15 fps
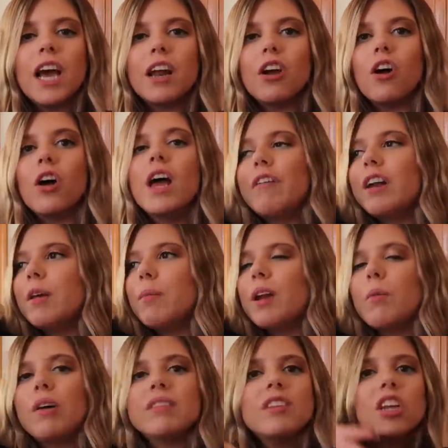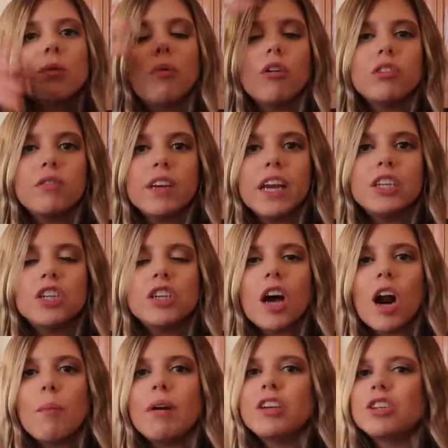Channel. If anybody wants another post notification
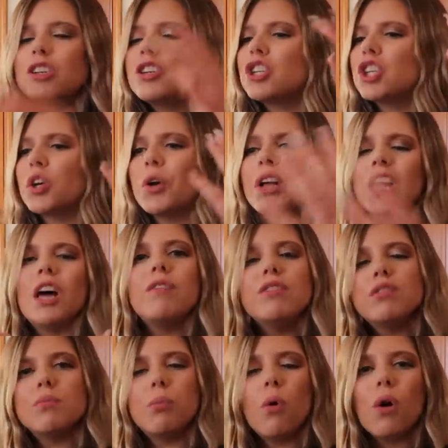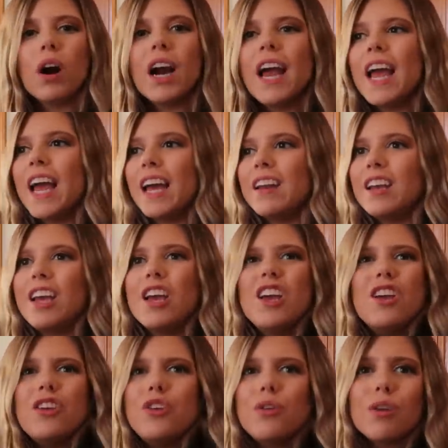shout out, make sure you're just showing love and support, and
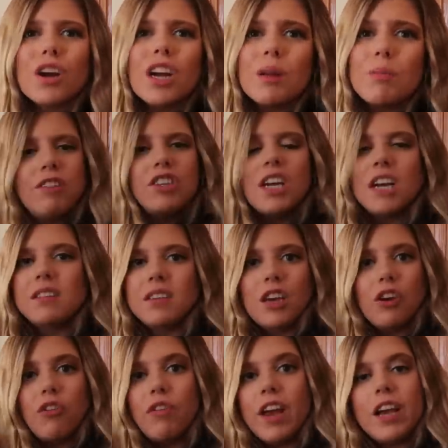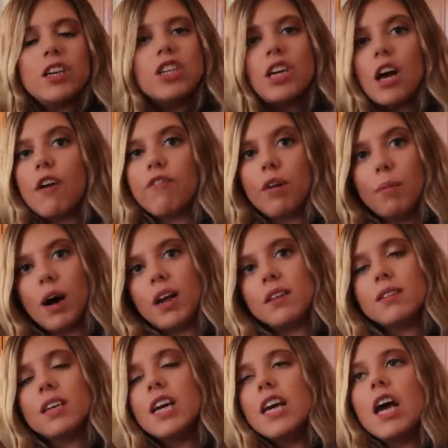you're gonna have a chance to get a notification shout out from
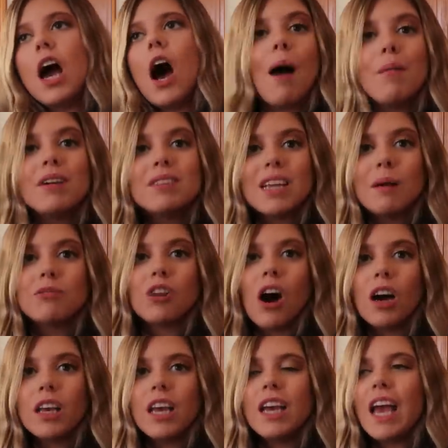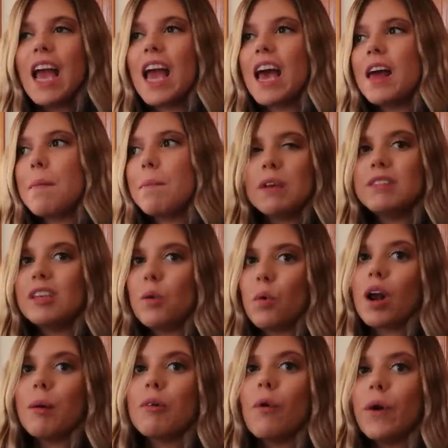us. I'm gonna stop talking, and basically
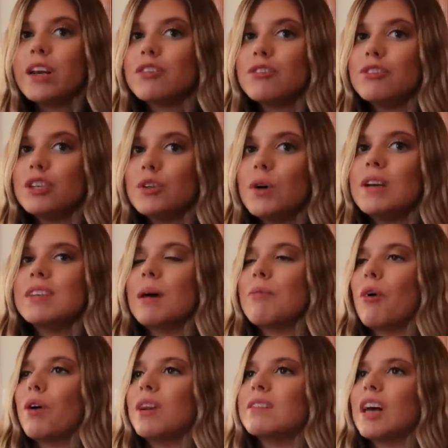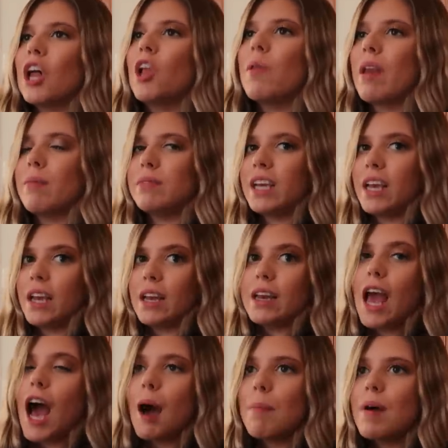what I'm going to do is I'm going to tell him that I'm taking a
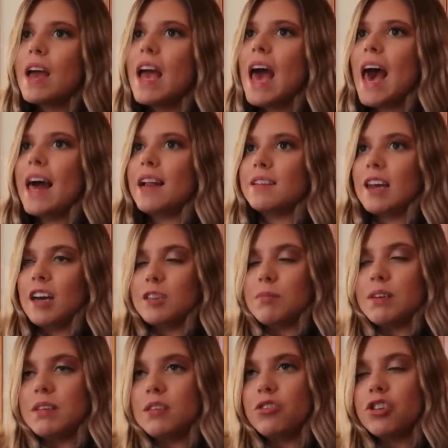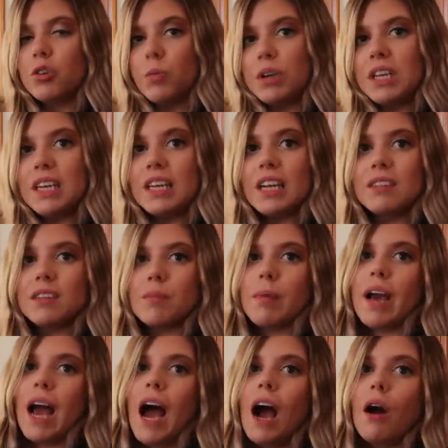nap, and I text my sister when he gets to
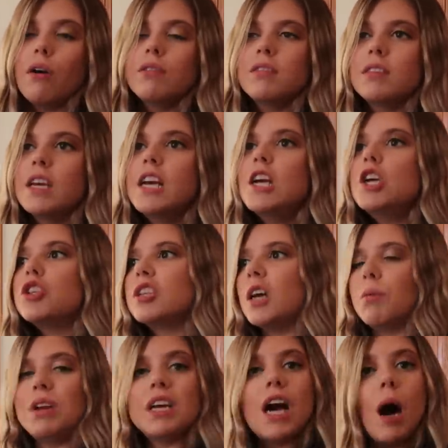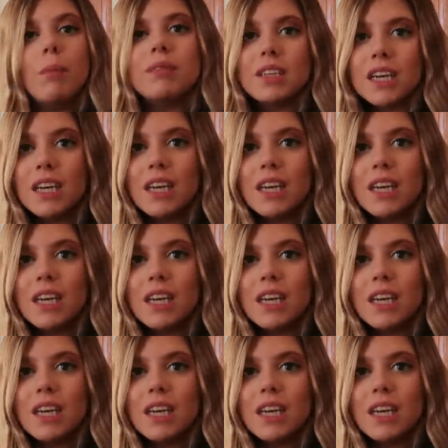my house. So then when he comes